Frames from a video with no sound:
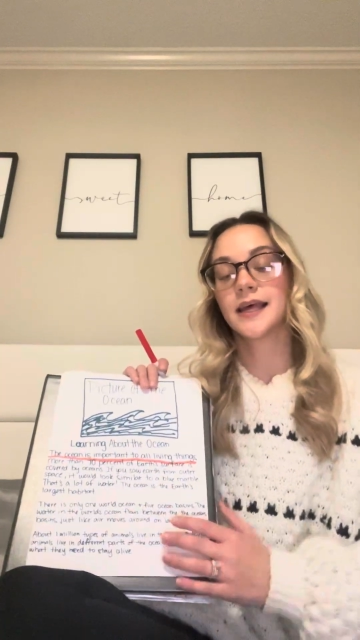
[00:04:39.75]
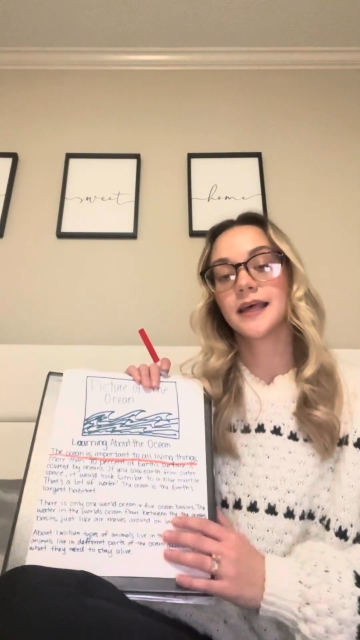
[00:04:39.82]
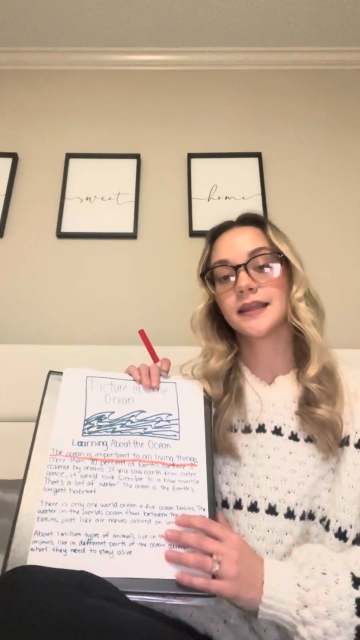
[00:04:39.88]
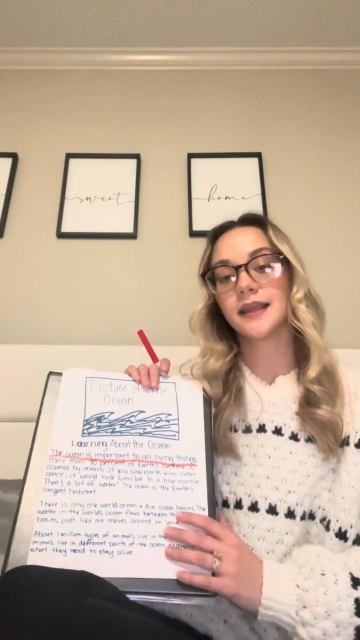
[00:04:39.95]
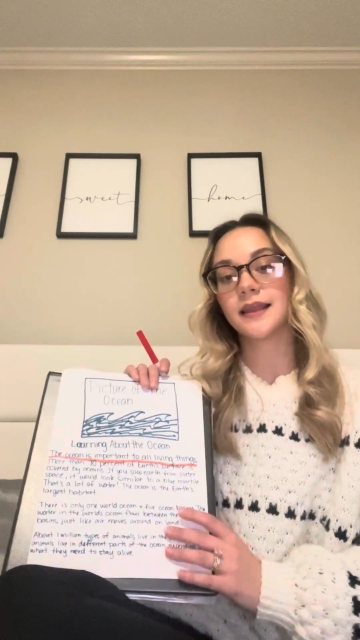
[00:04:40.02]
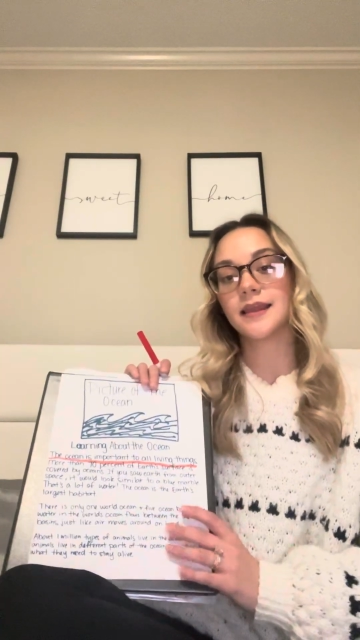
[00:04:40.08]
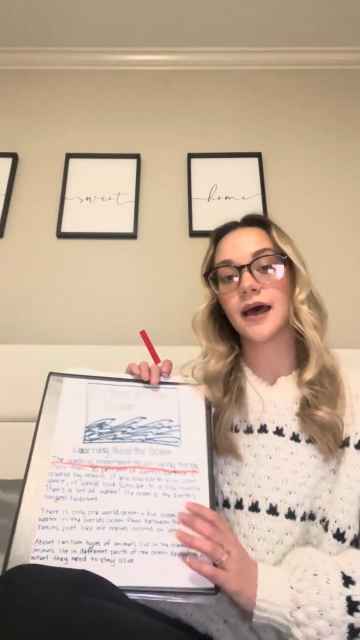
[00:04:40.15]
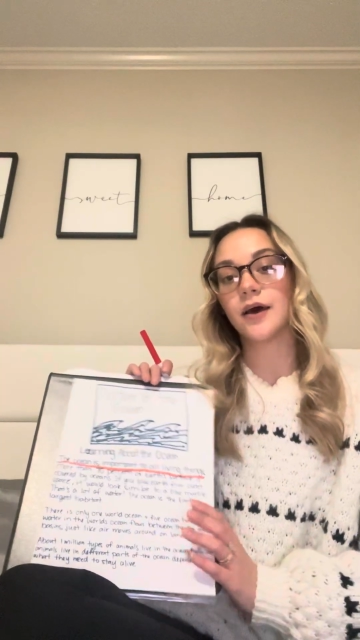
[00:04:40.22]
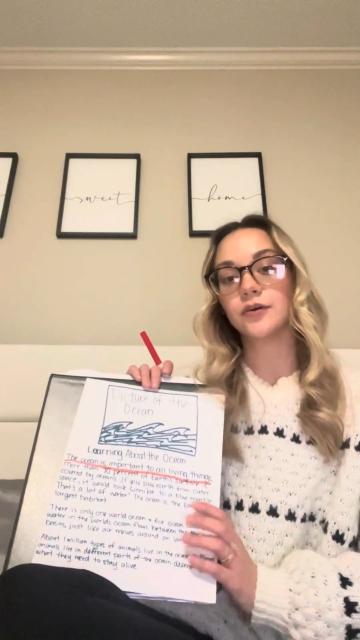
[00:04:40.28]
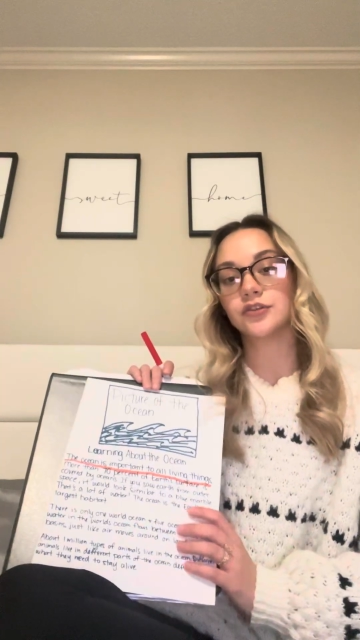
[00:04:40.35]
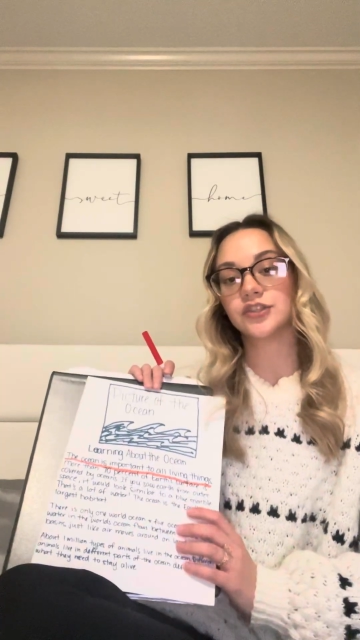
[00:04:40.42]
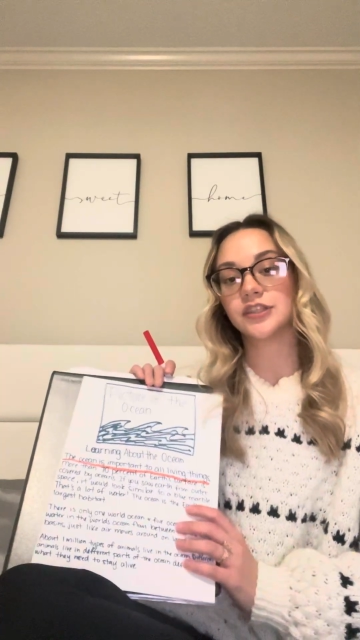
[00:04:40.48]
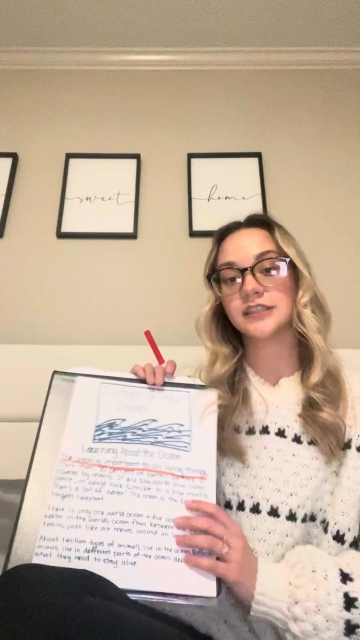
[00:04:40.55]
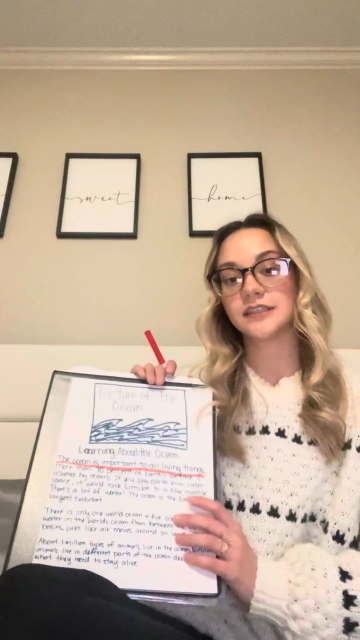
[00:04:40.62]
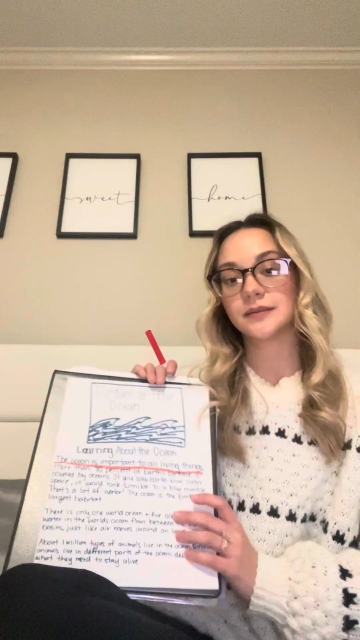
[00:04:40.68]
that the
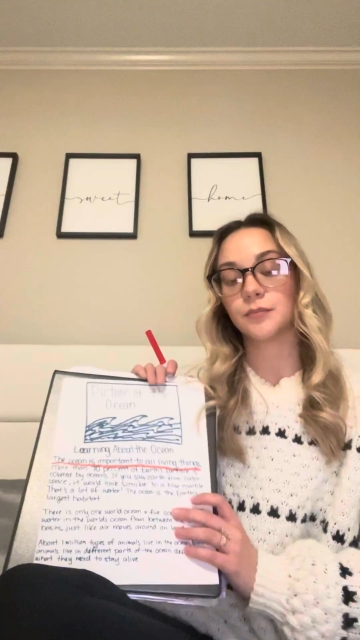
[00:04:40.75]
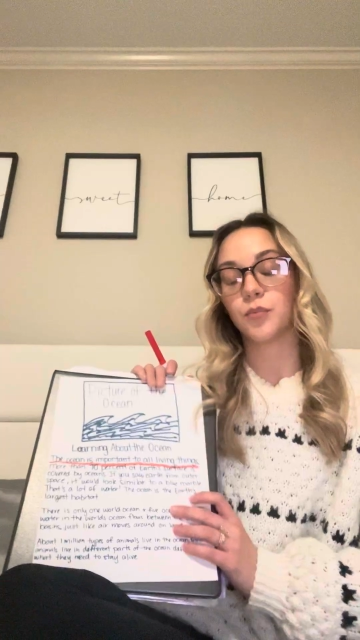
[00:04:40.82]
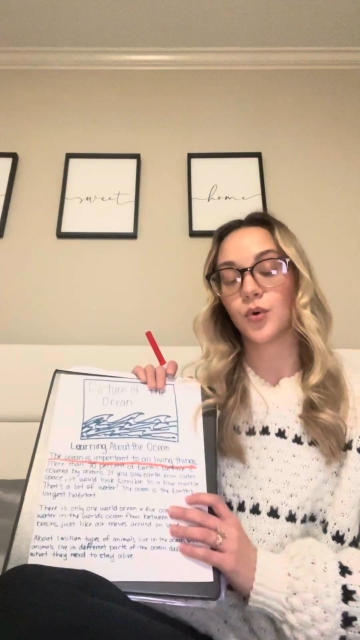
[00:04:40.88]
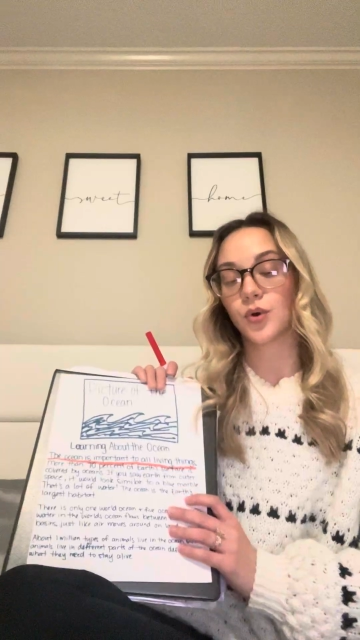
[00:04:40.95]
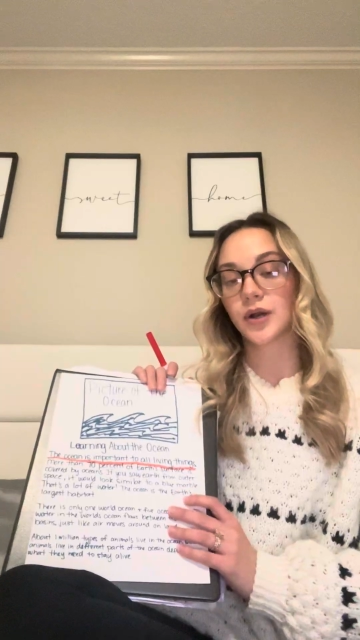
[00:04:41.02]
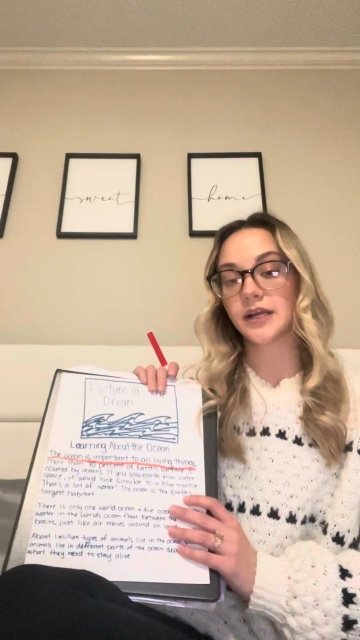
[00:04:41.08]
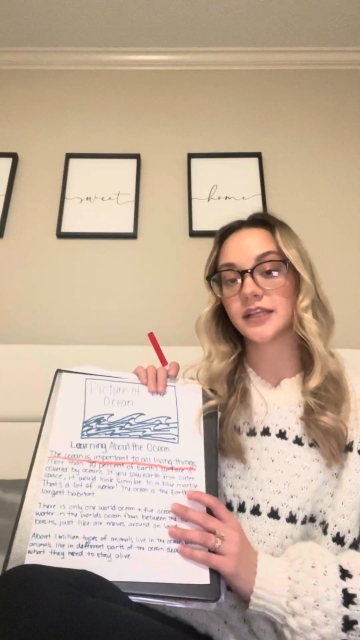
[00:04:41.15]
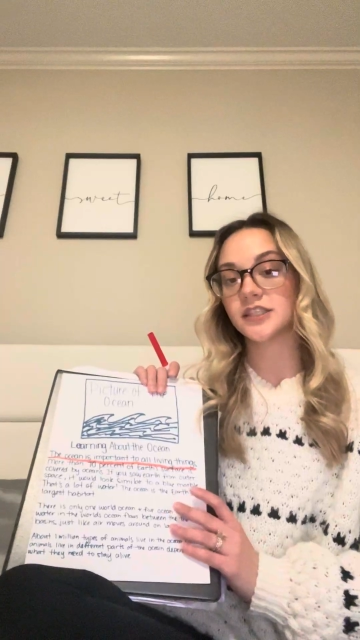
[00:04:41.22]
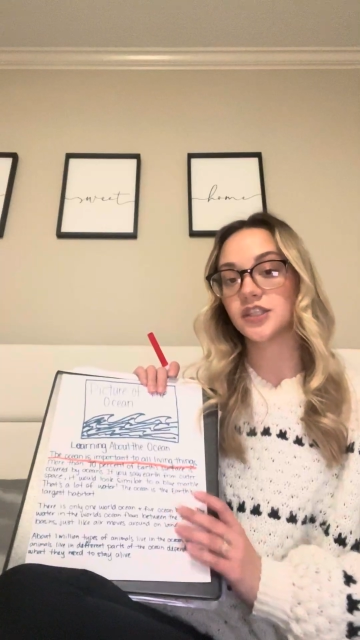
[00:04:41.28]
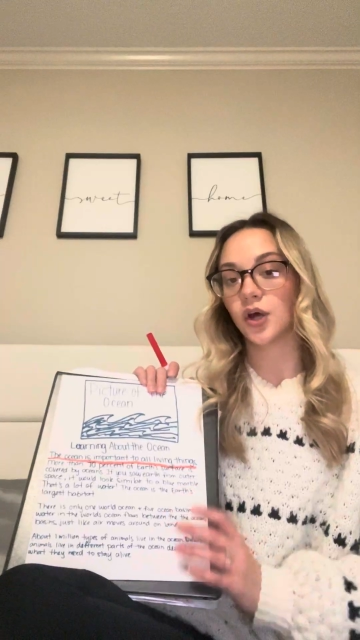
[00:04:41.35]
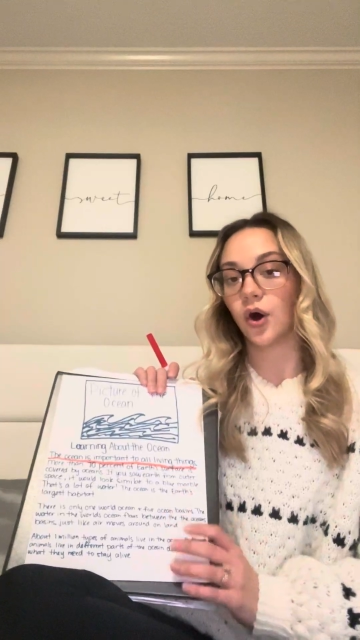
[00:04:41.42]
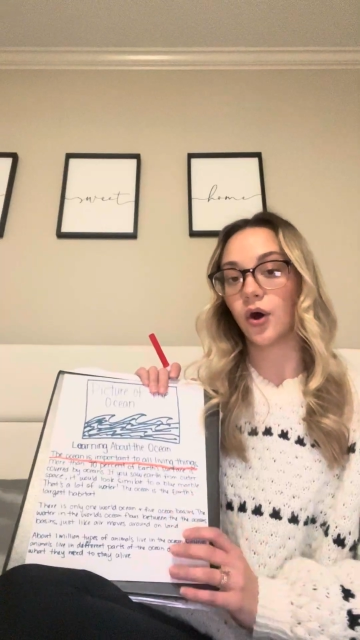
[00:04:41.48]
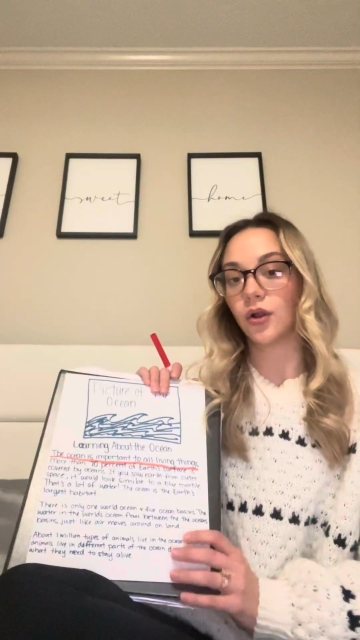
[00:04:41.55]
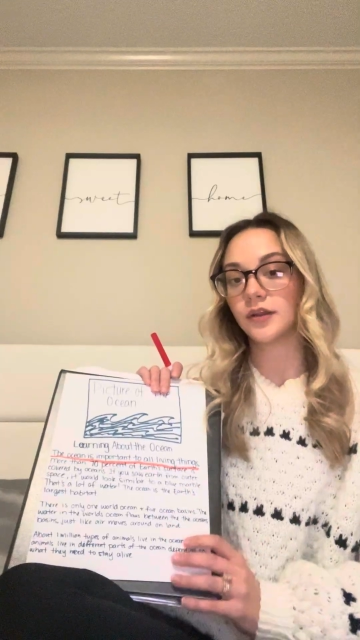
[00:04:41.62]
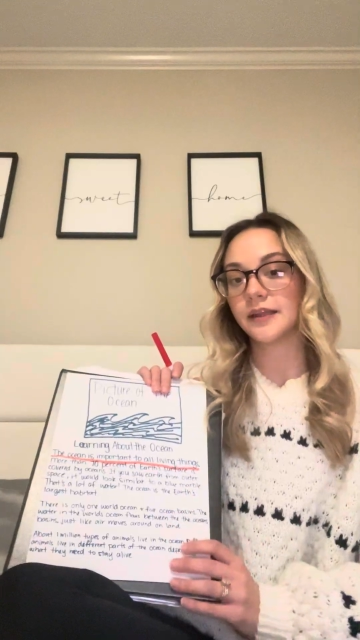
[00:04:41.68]
ocean is important to
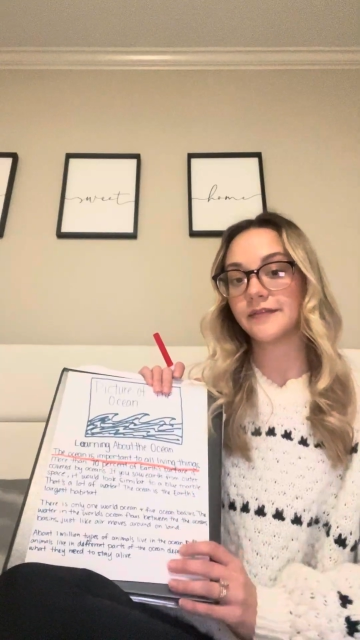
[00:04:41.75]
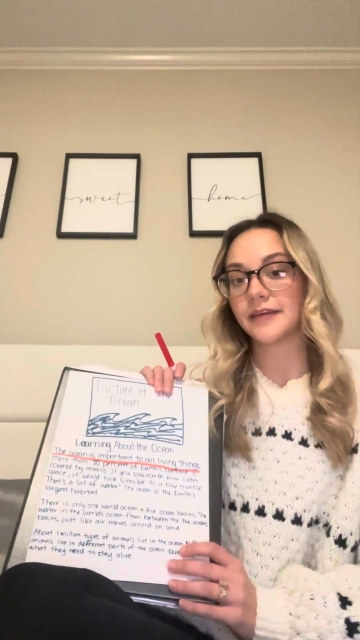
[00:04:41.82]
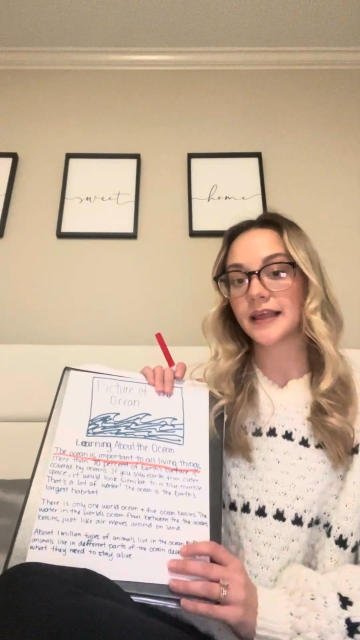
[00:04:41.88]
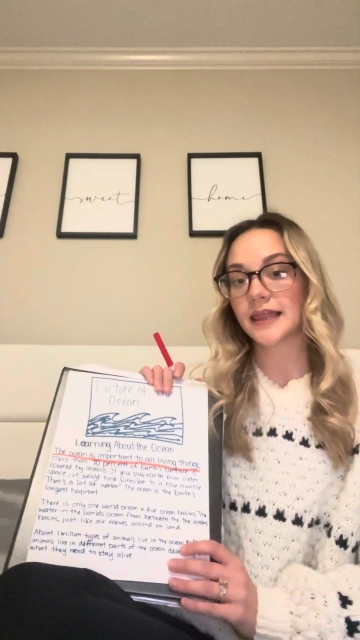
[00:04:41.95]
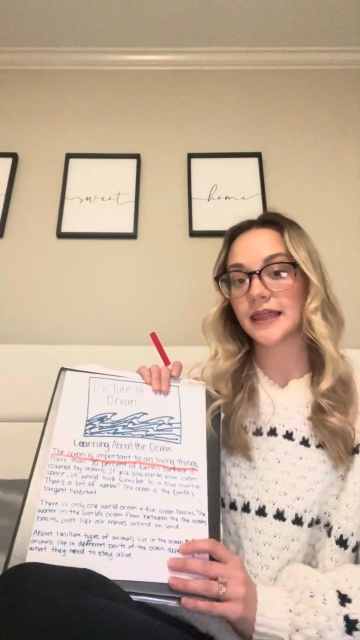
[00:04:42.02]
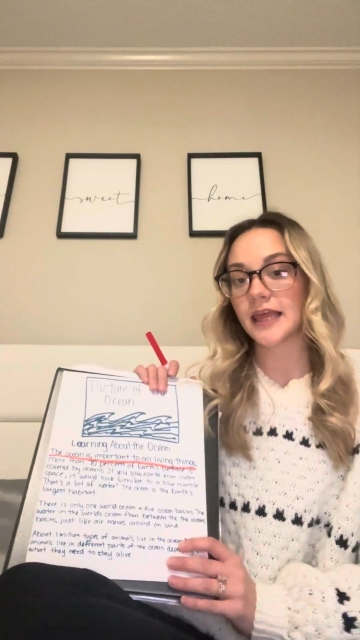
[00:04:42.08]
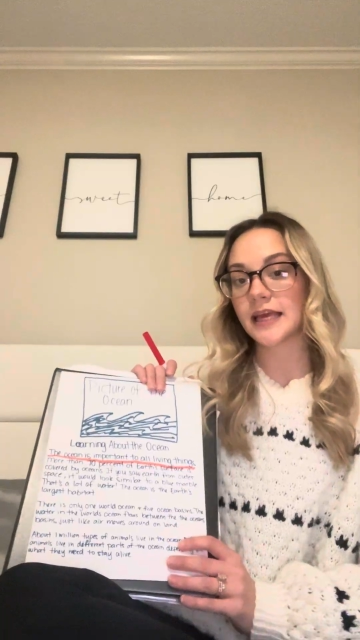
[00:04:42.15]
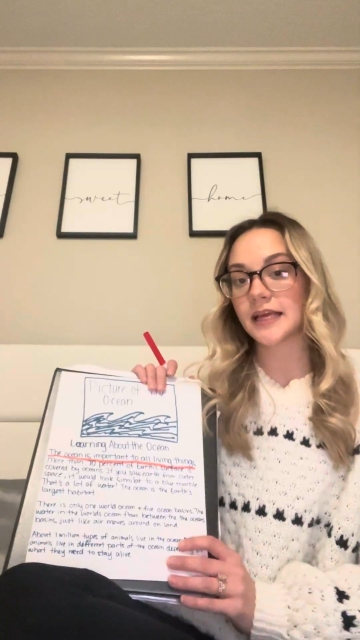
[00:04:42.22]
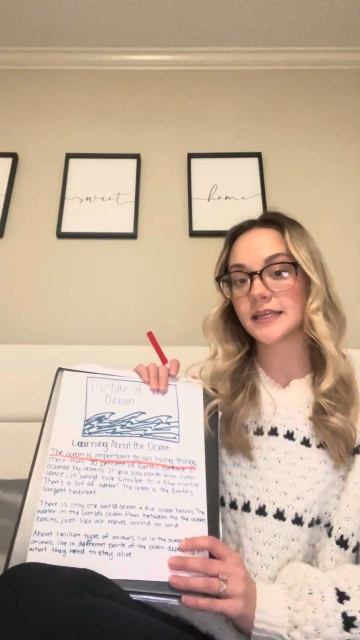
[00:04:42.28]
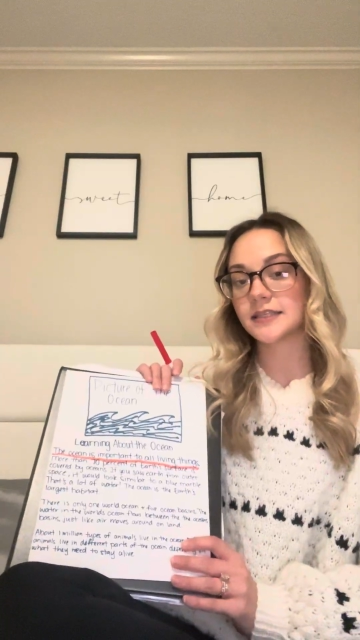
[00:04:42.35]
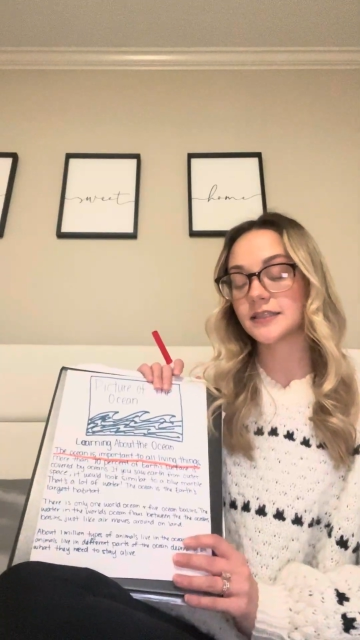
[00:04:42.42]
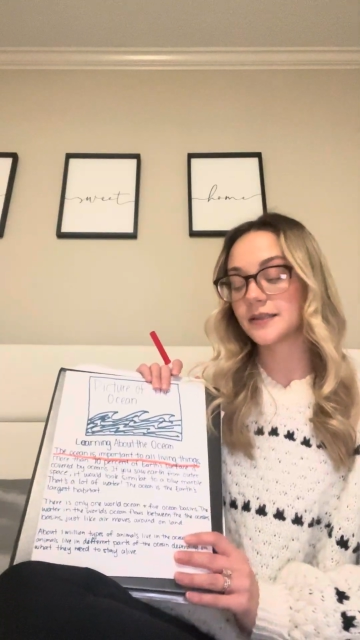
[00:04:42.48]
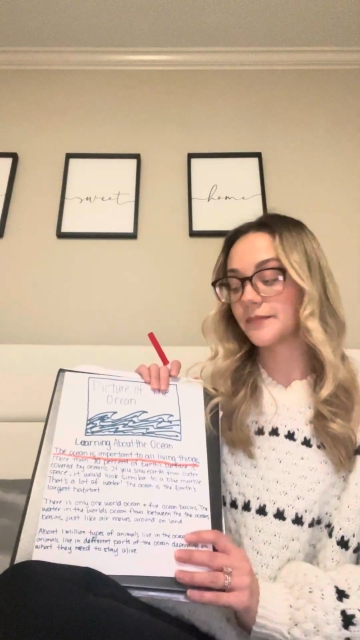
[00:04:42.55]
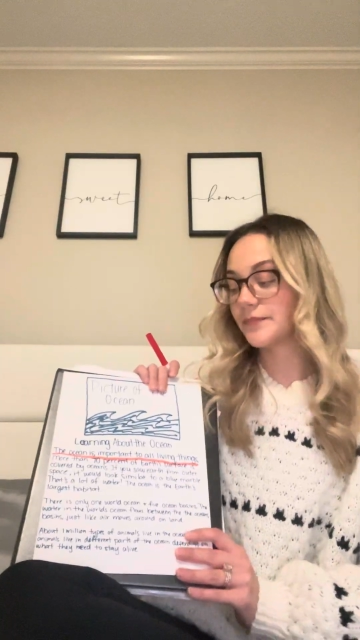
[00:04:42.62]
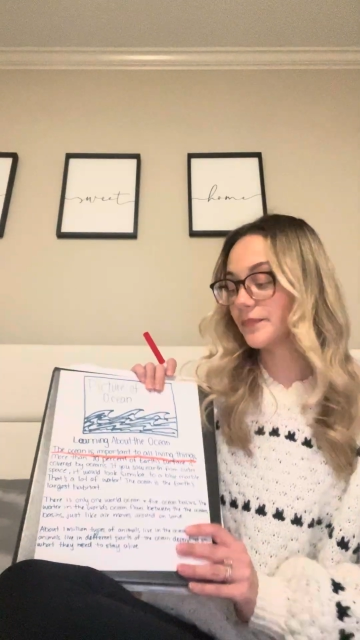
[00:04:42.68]
all living things.